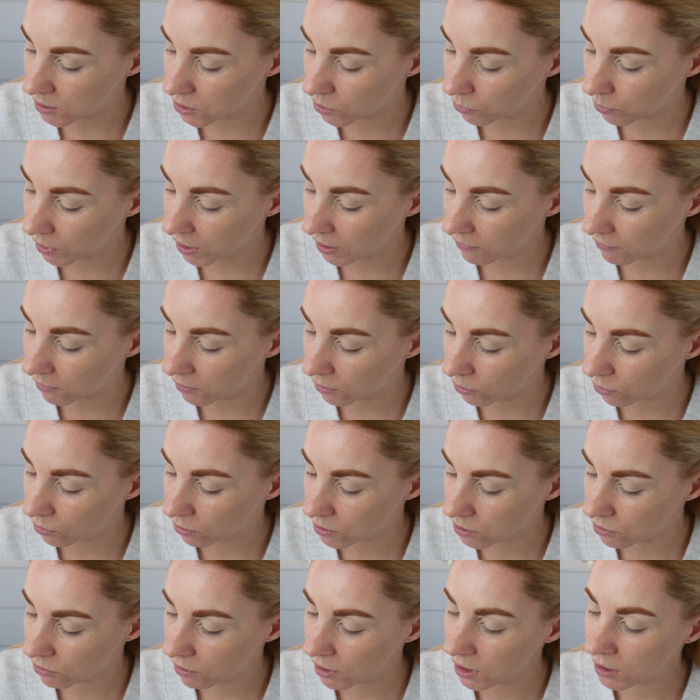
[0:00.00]
Zoeva
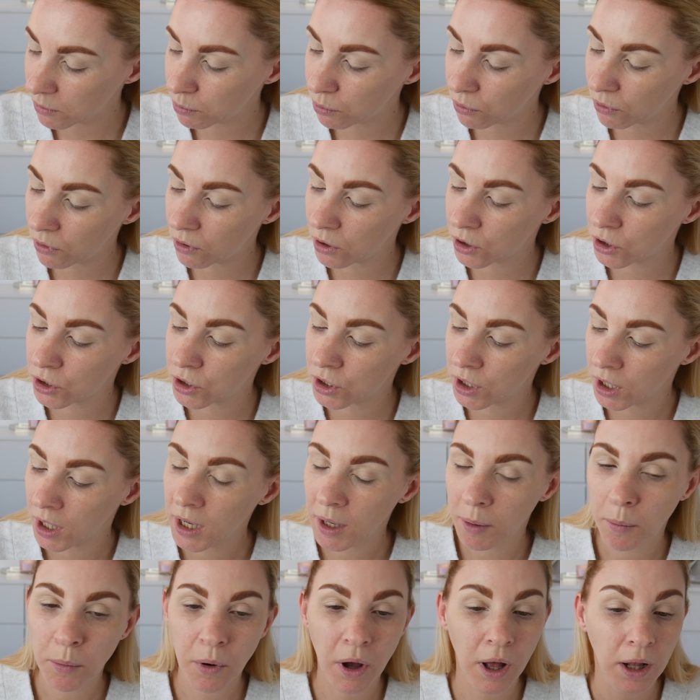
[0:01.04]
Luxe crease brush,
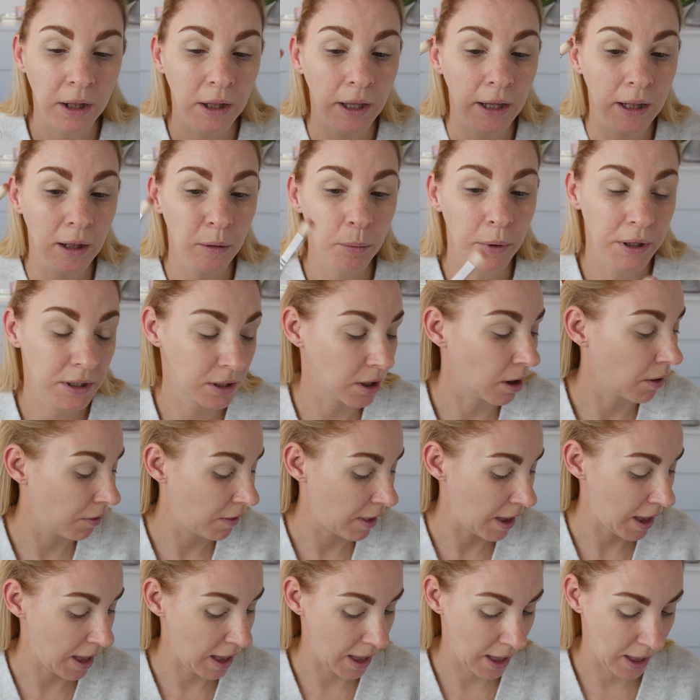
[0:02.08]
put a little bit on
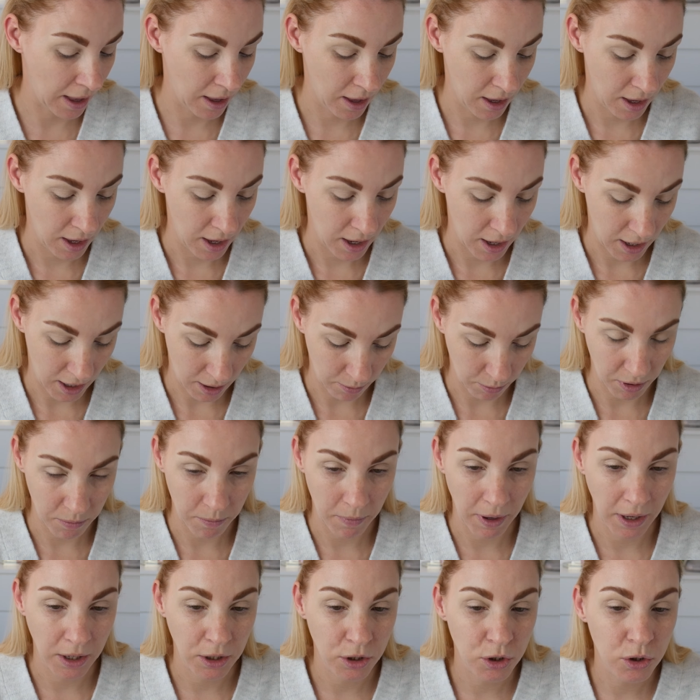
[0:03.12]
there. I'm going to
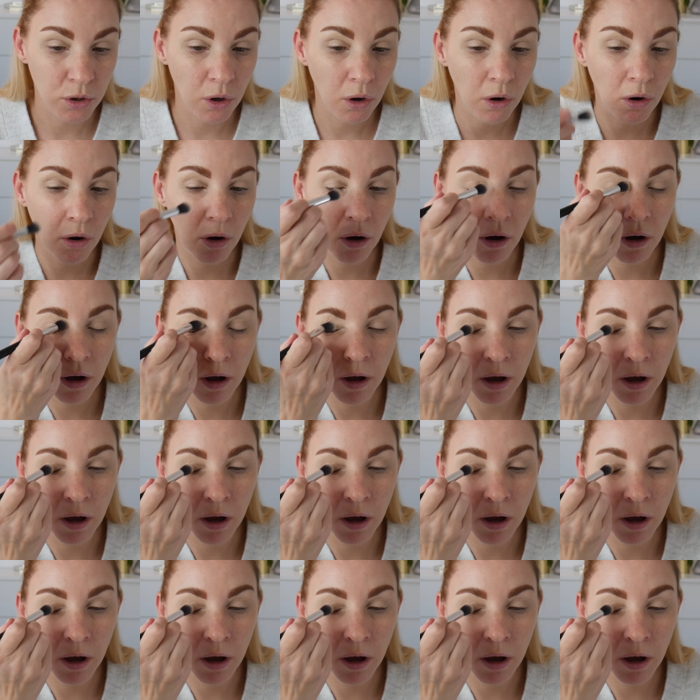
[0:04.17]
make sure